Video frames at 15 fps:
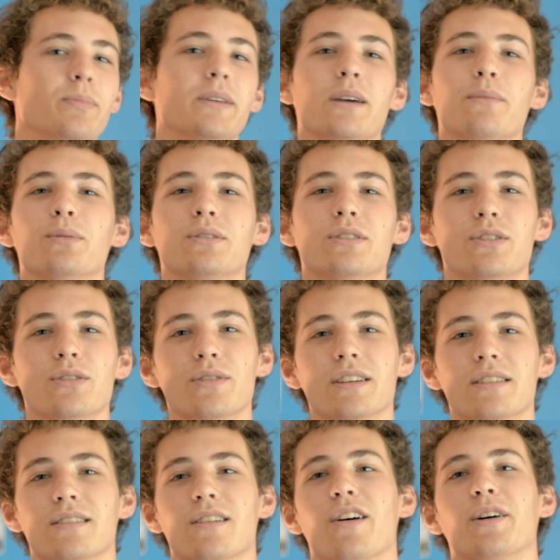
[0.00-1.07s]
be able to do
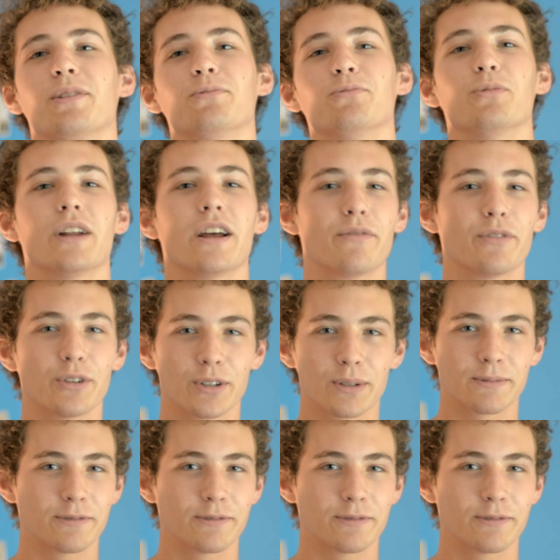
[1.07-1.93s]
this on whatever